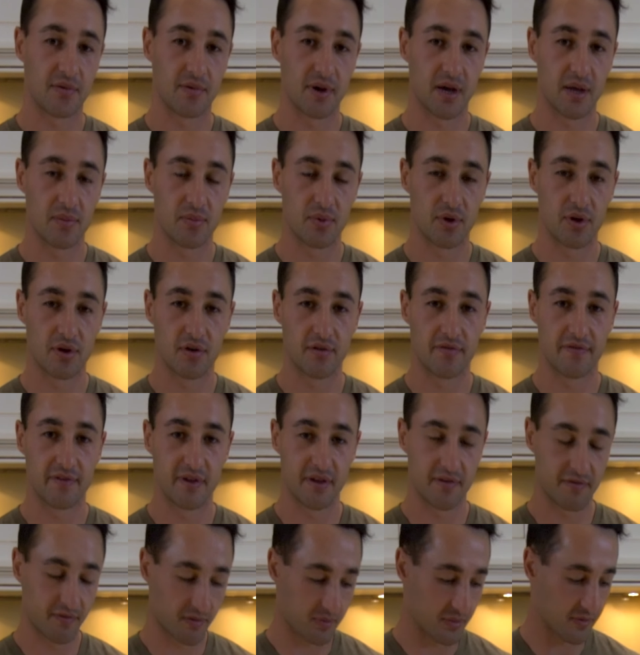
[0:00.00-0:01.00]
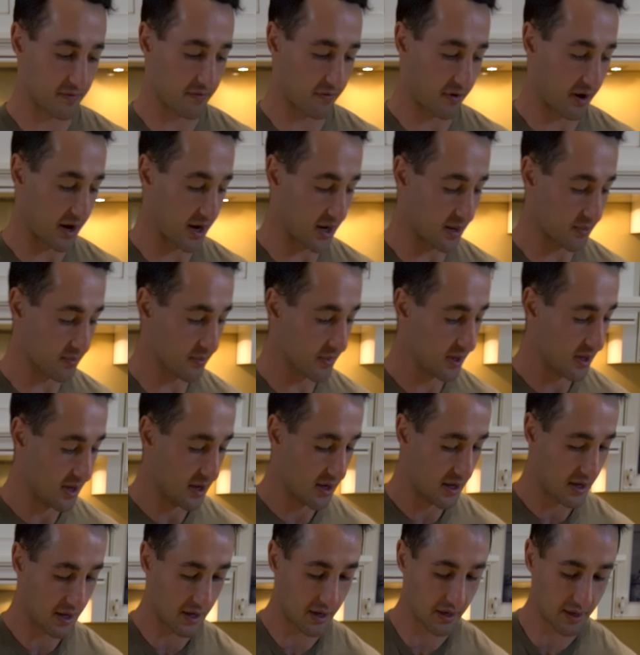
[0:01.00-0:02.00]
away beautifully from the frame.
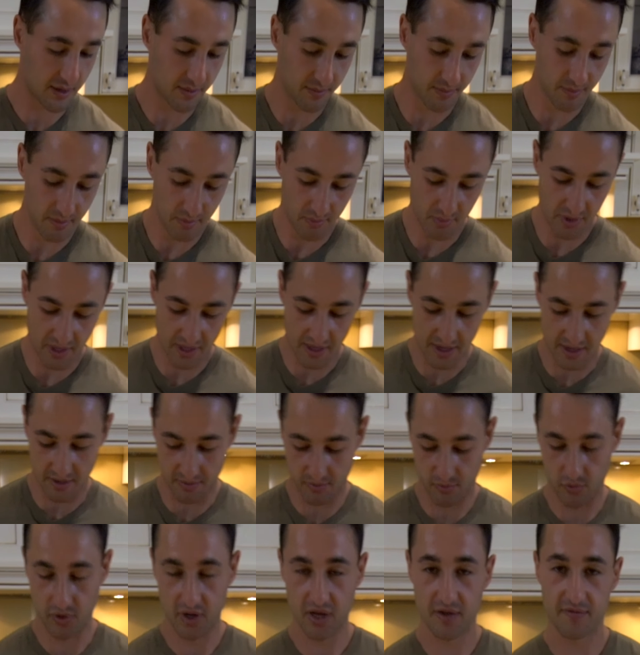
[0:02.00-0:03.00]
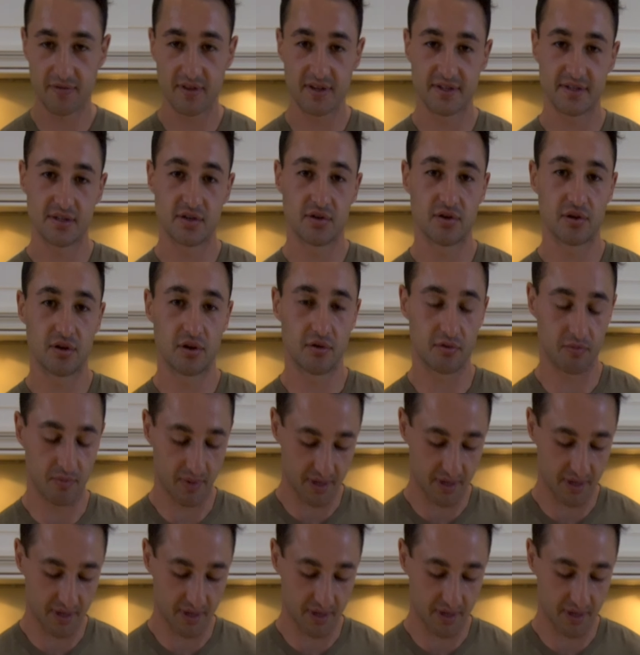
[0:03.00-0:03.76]
Um, but yeah, we'll give this a good old